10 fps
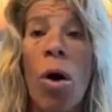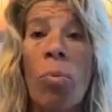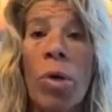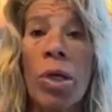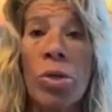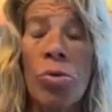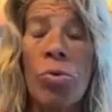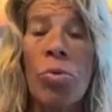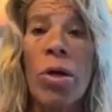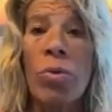what we
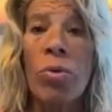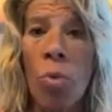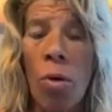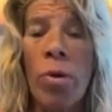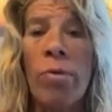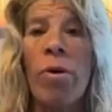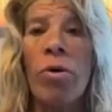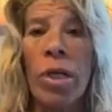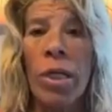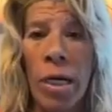do with what we've
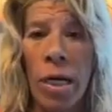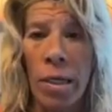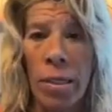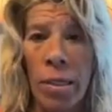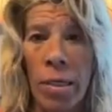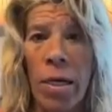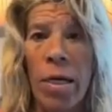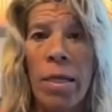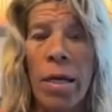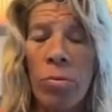already done
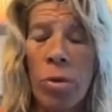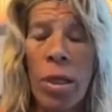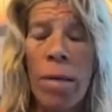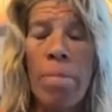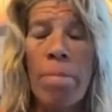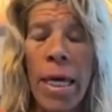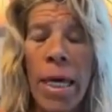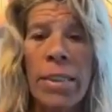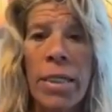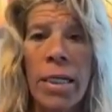that really
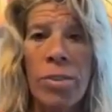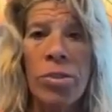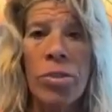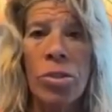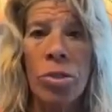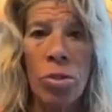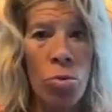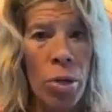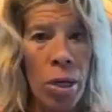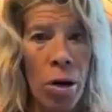makes us who
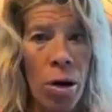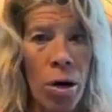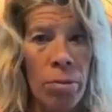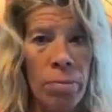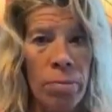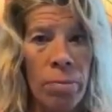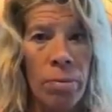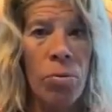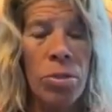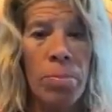we are,
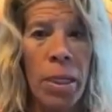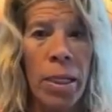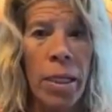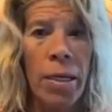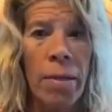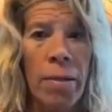ultimately.